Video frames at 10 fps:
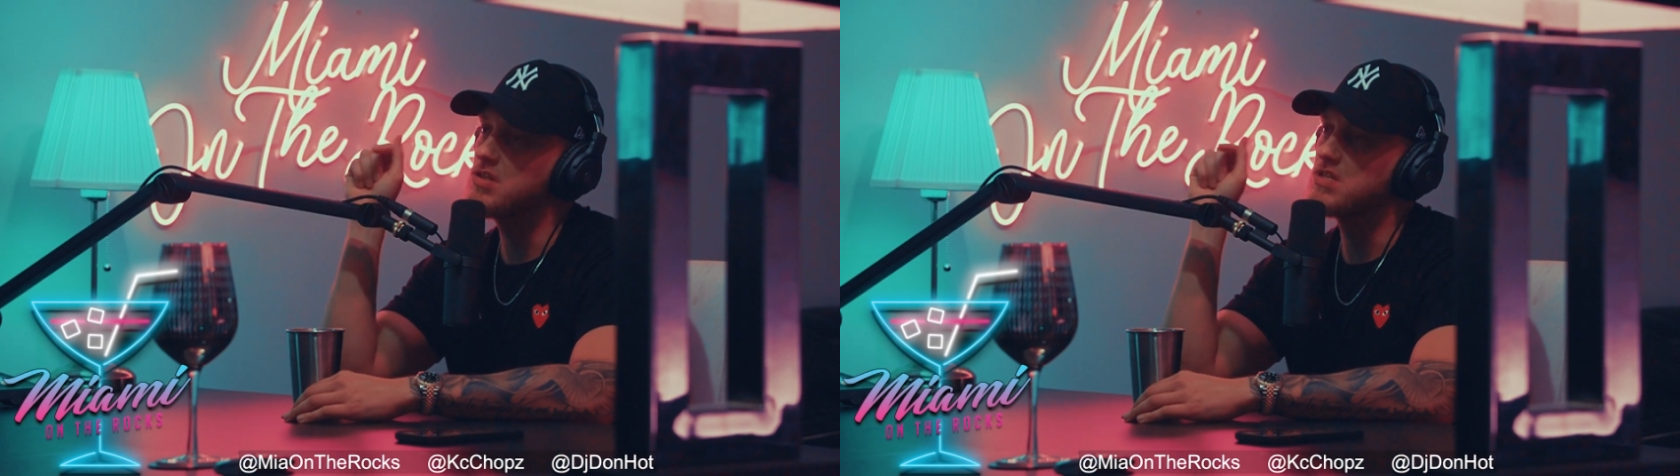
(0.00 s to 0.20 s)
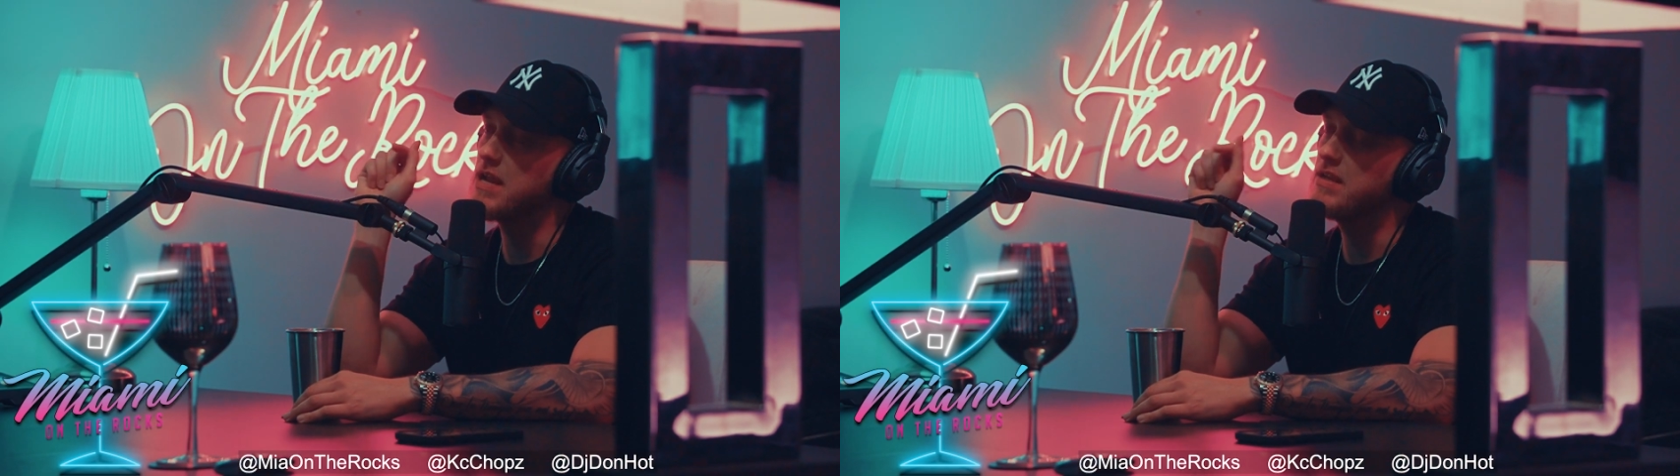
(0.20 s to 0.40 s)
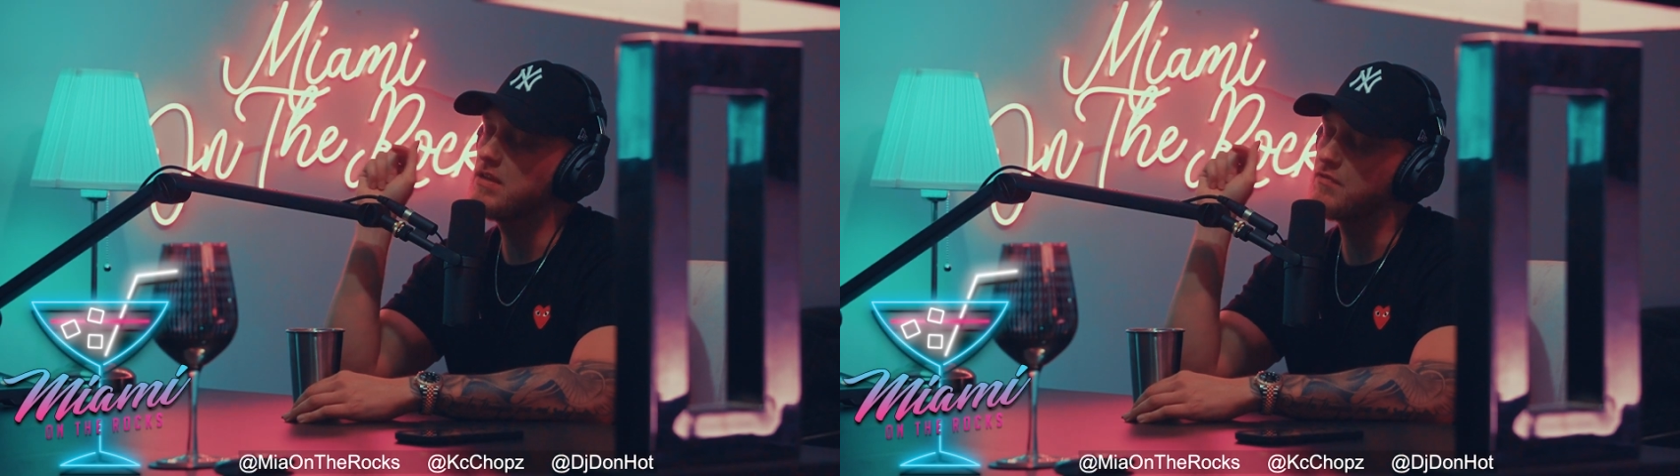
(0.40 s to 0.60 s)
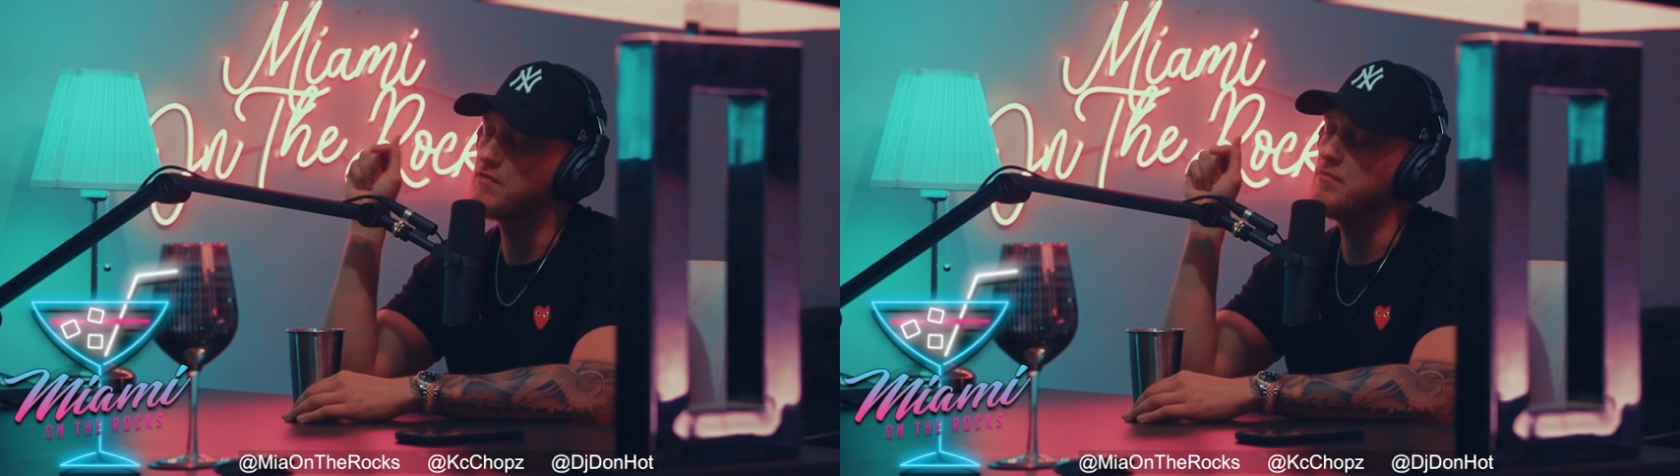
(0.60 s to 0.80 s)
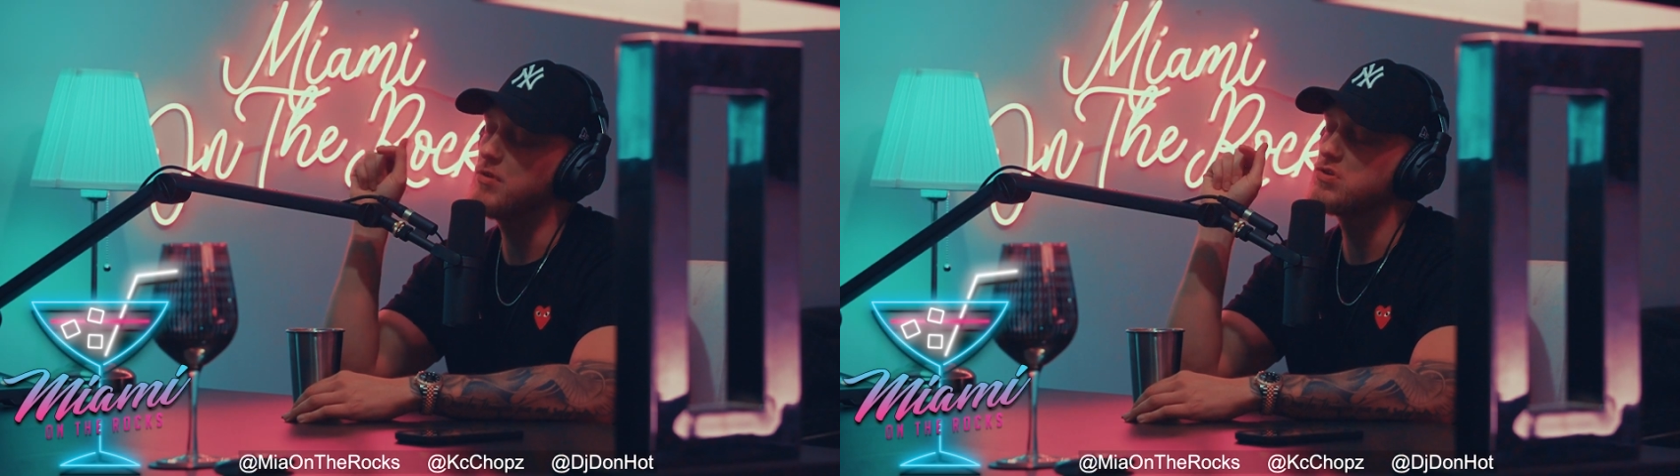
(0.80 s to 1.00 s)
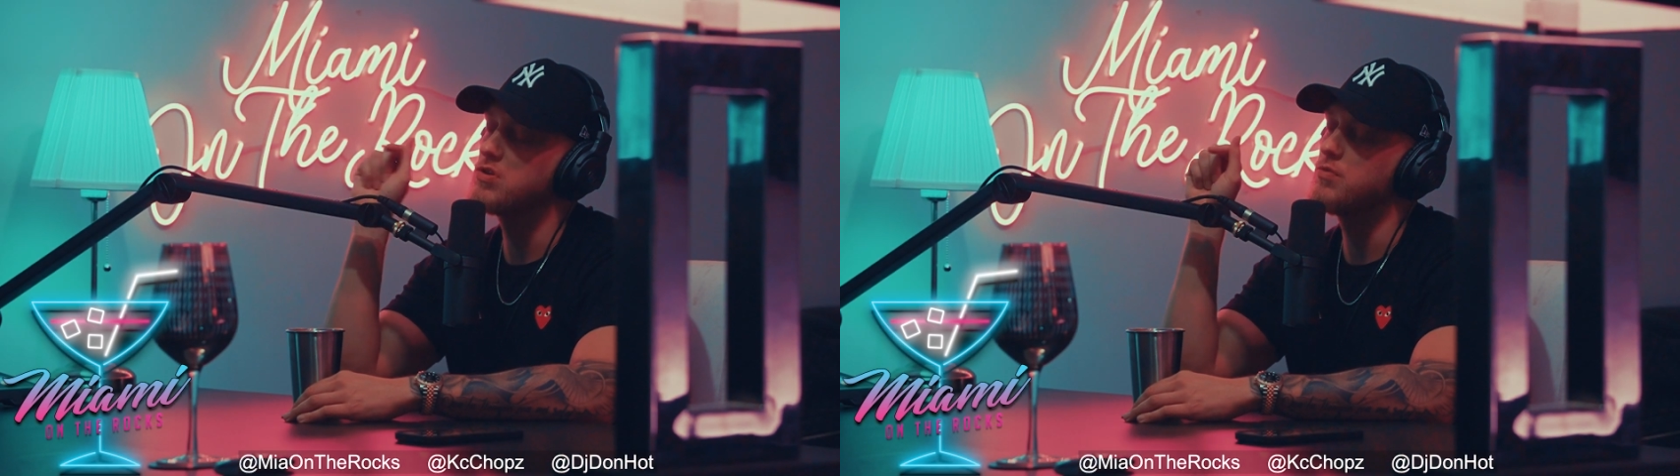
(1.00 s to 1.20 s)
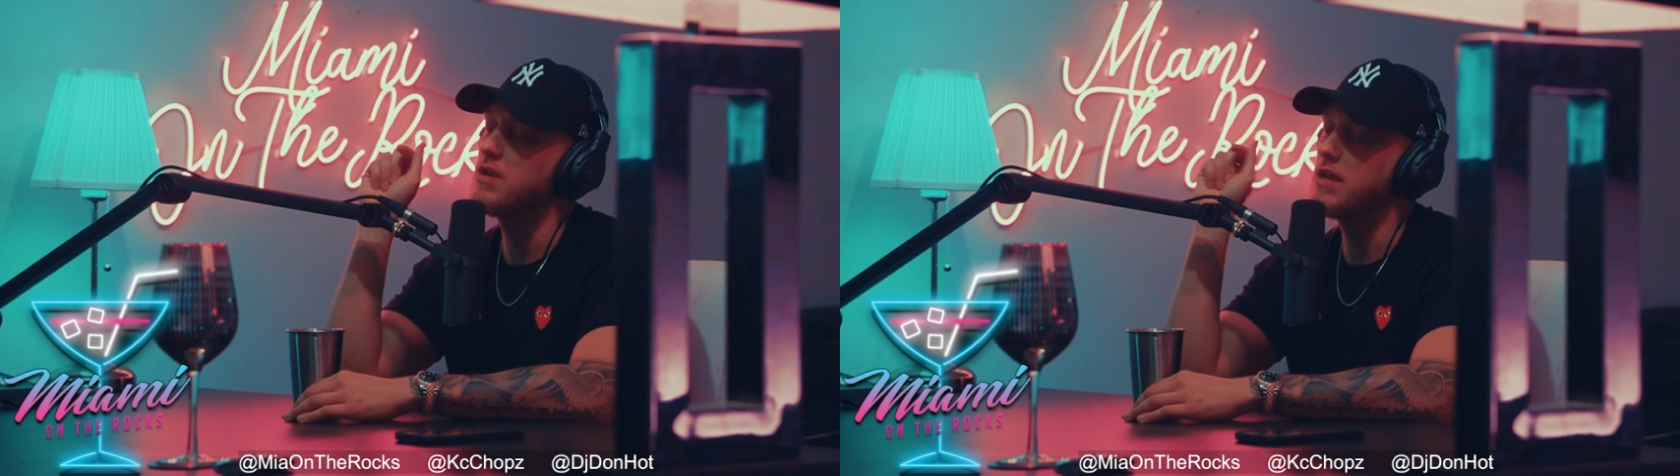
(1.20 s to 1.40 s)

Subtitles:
is slightly different from yours to where,